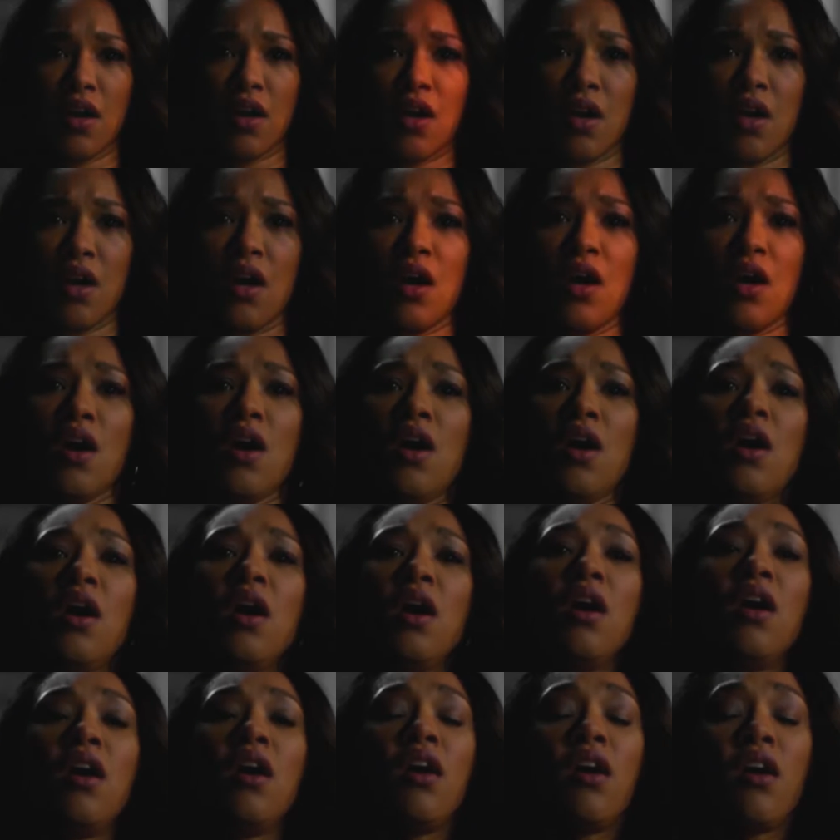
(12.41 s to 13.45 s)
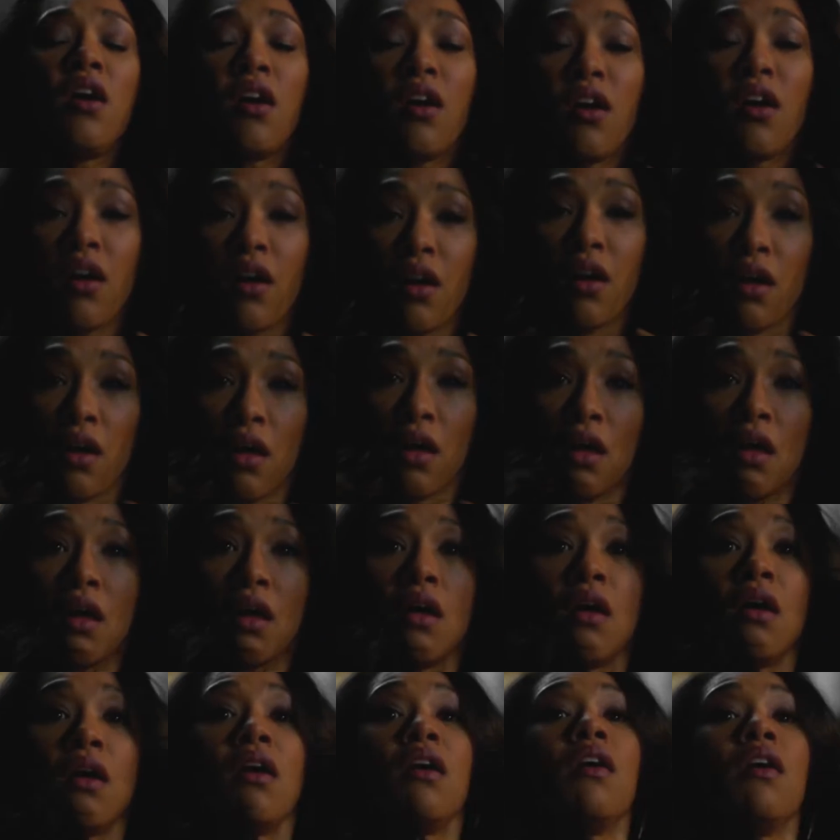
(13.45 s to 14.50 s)
On my feet, several
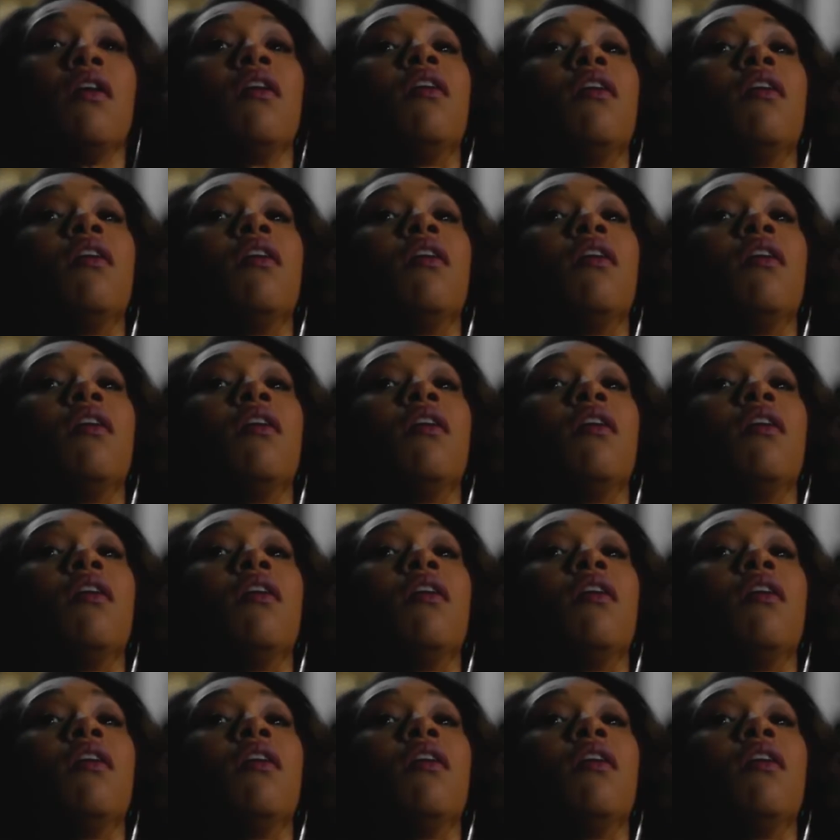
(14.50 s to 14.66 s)
feet ahead of